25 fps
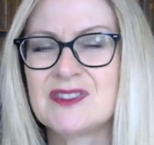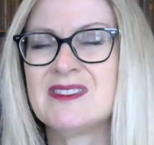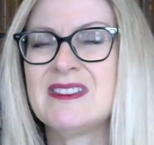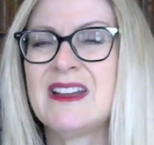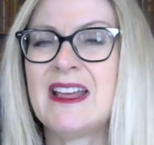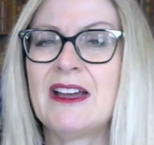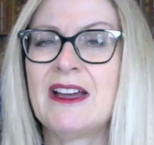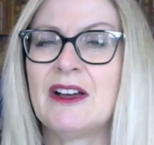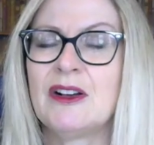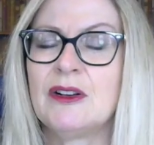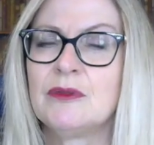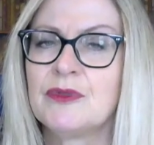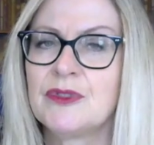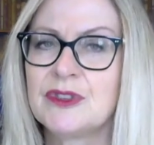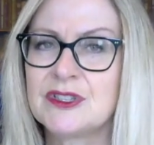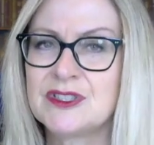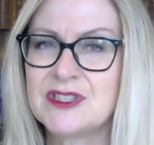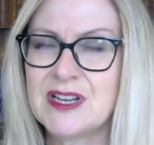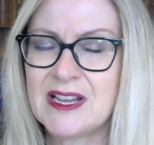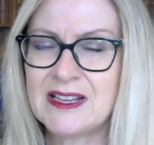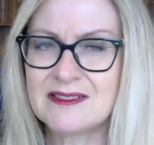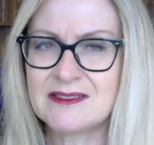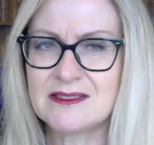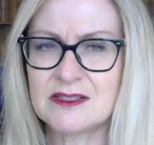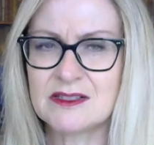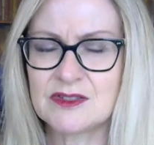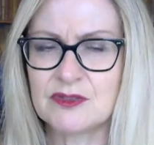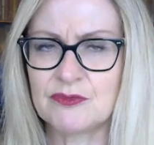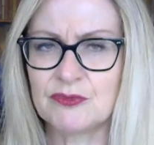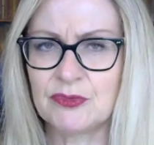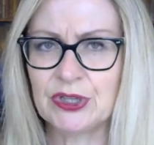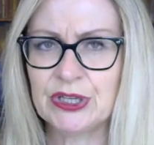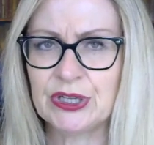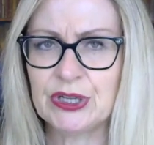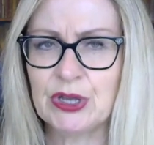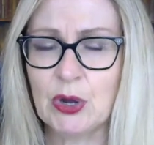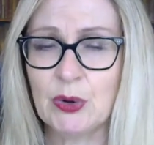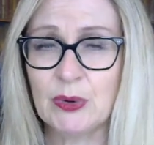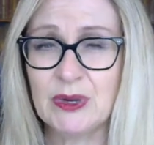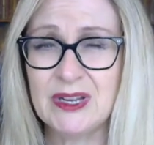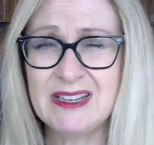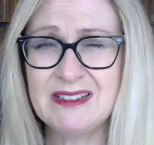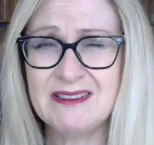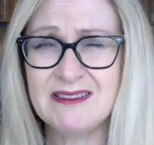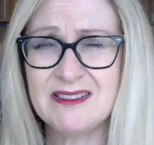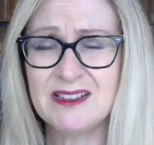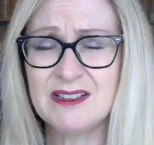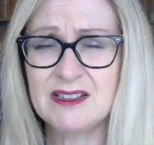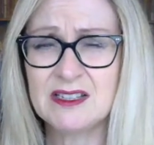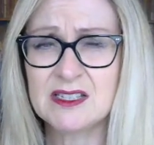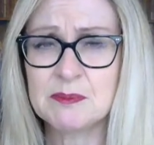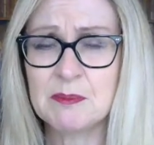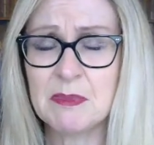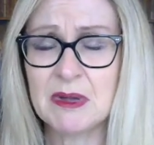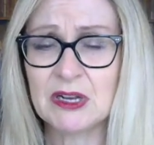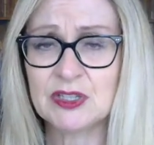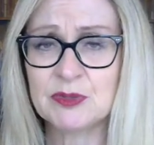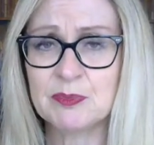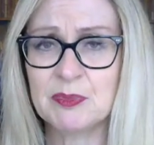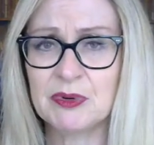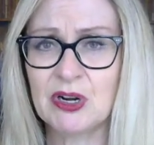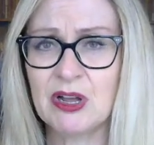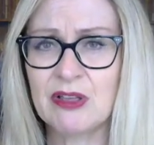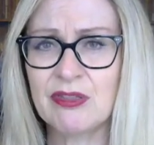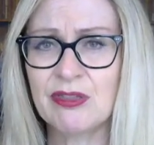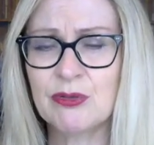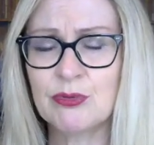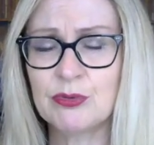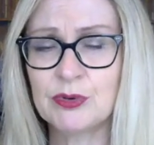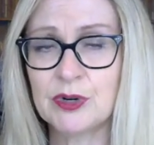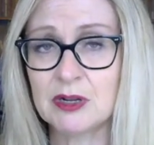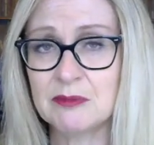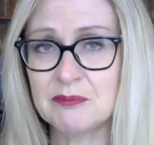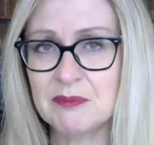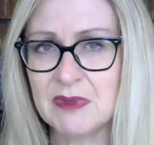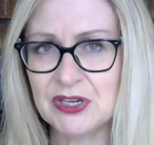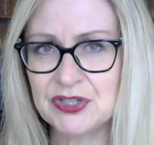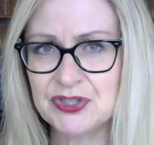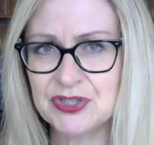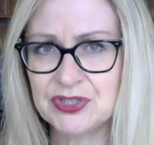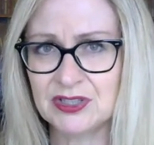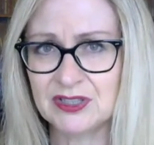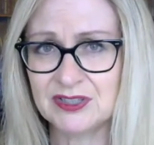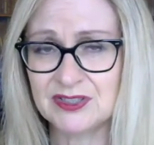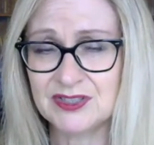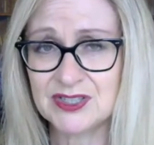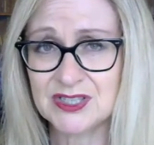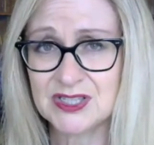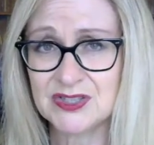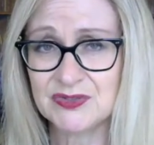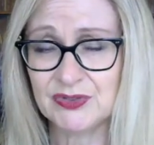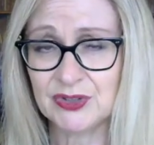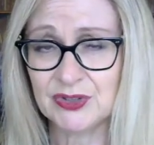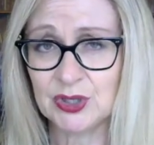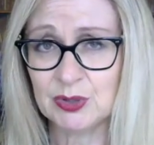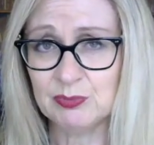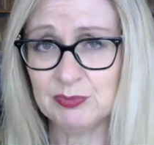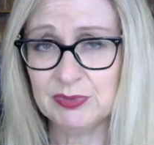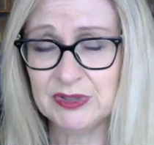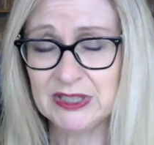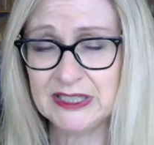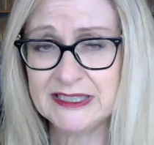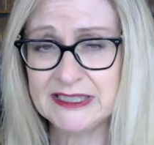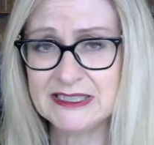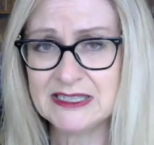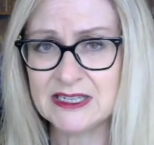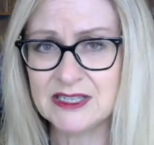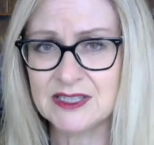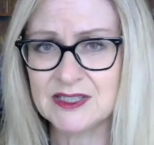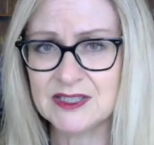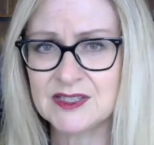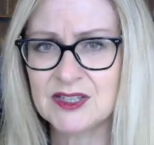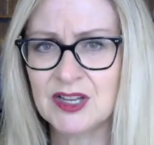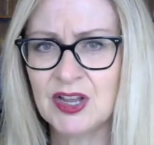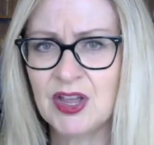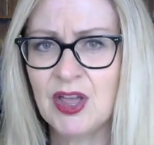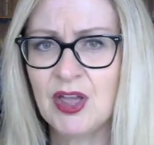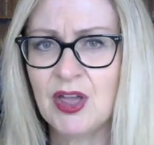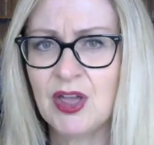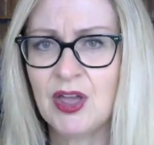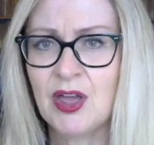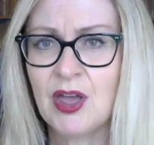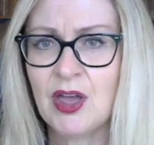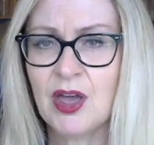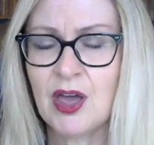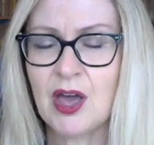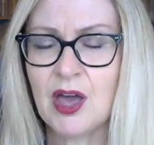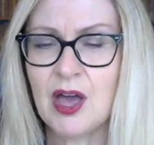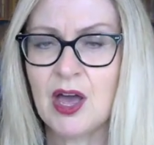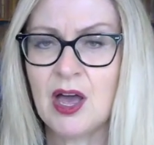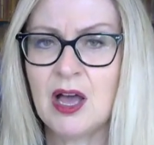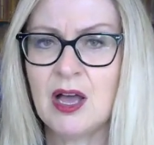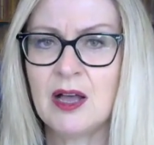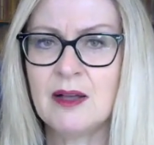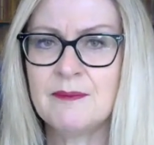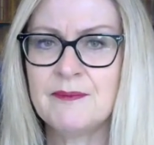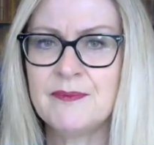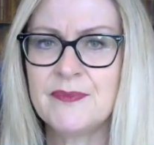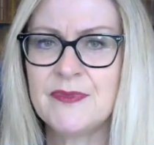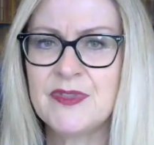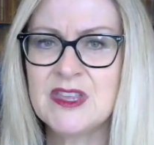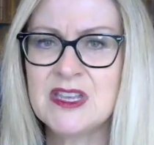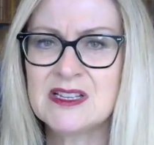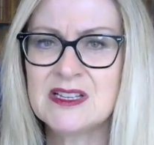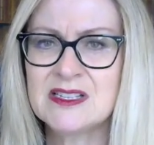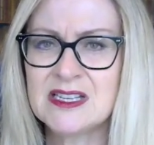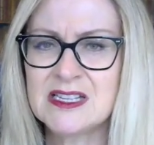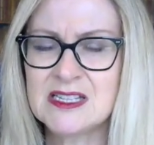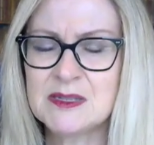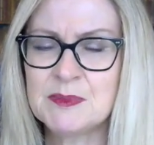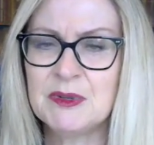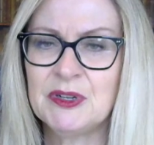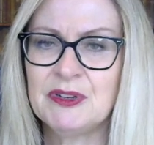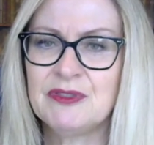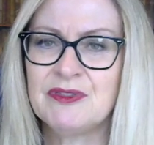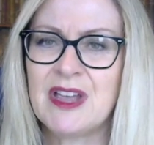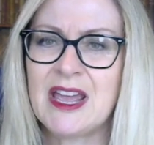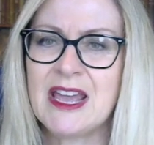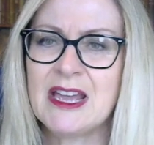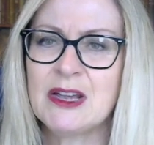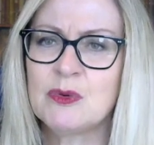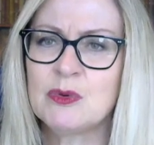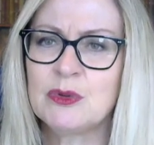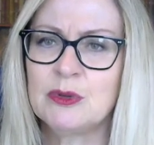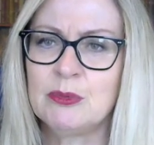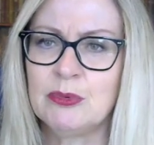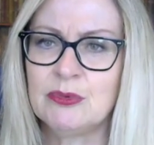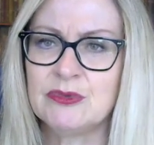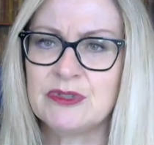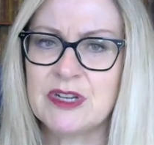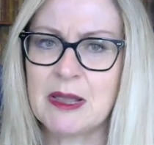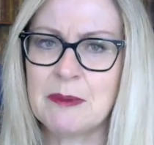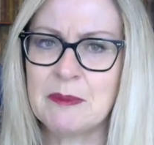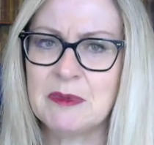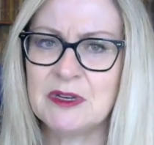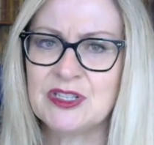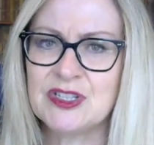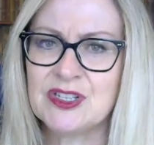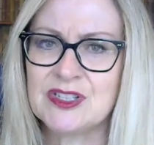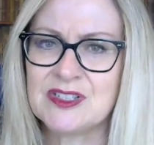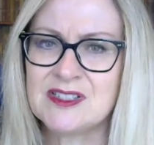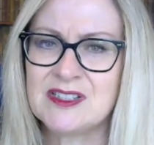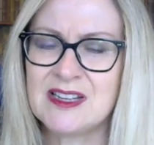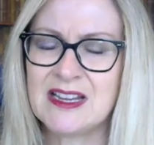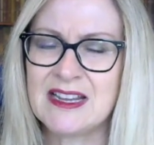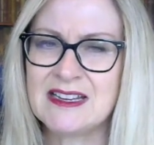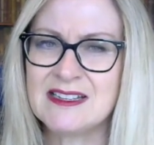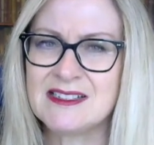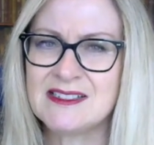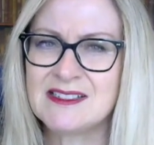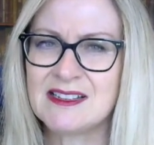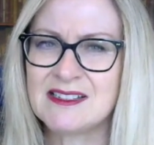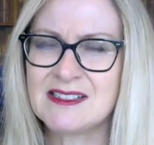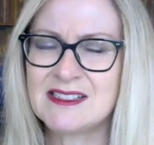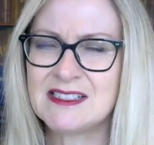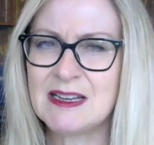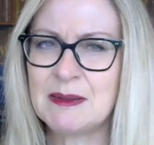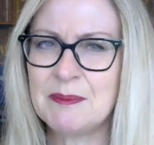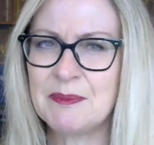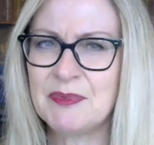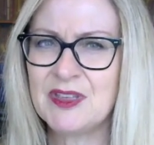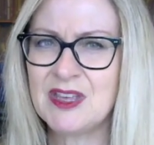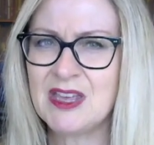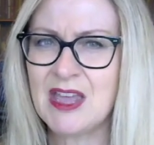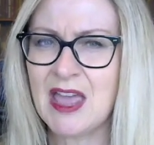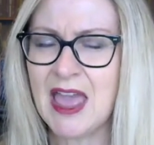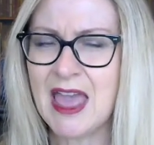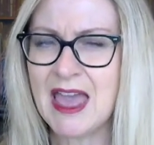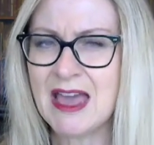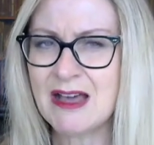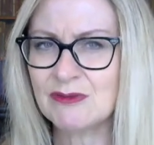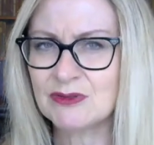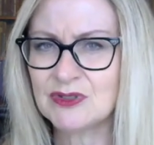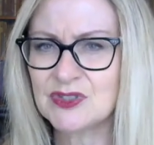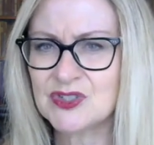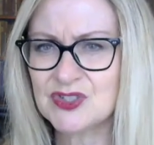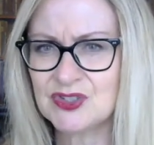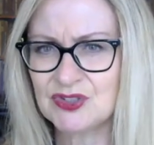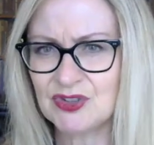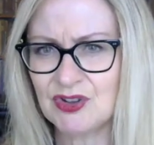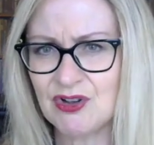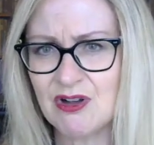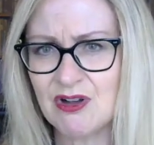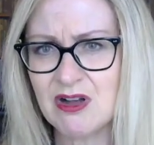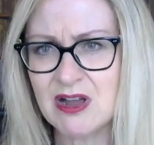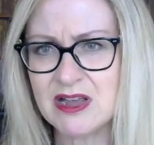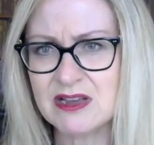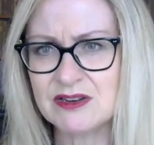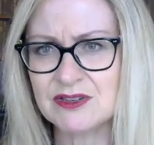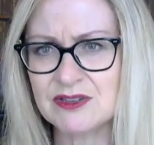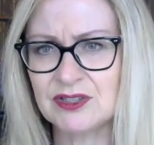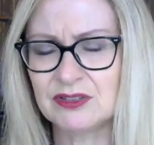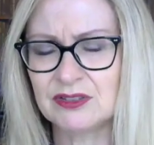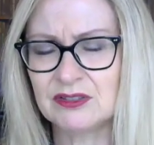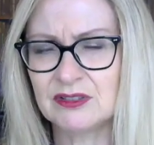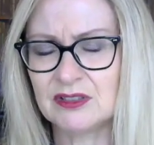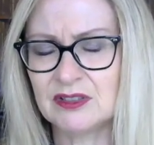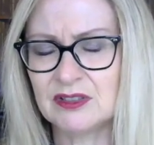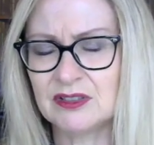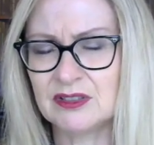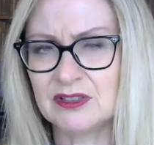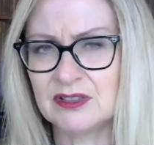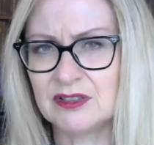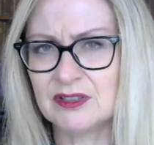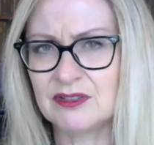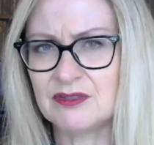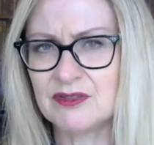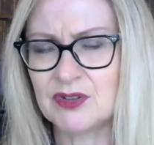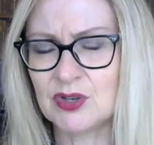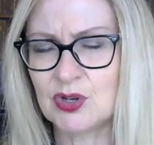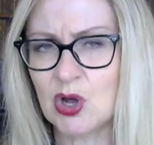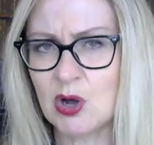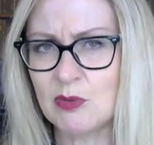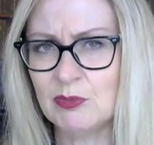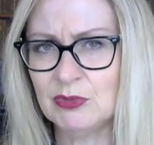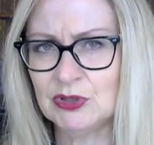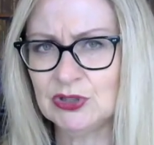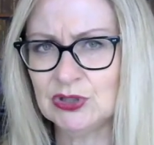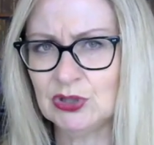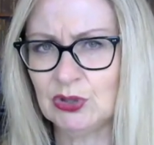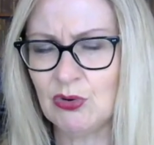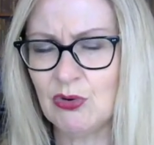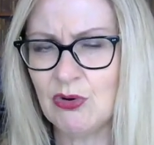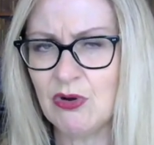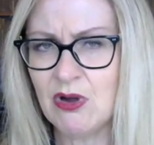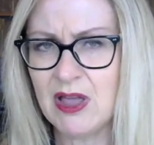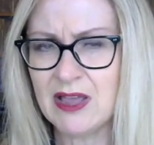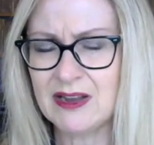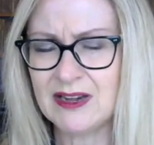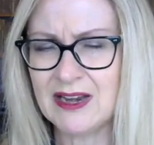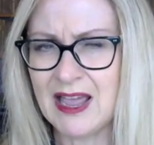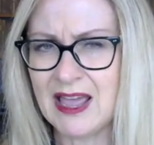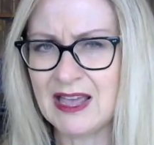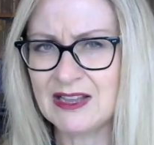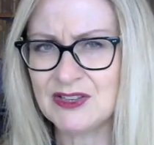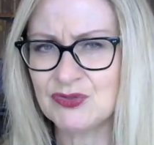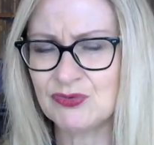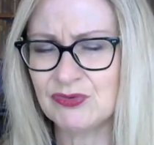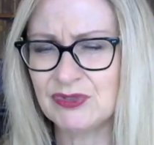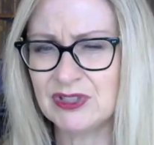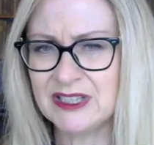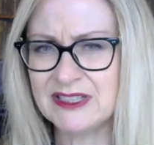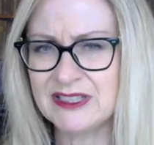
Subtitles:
Now, the text doesn't really go into this much, but I thought I'd mention it just for completeness. The assessment of equitable damages is something outside the common law and has really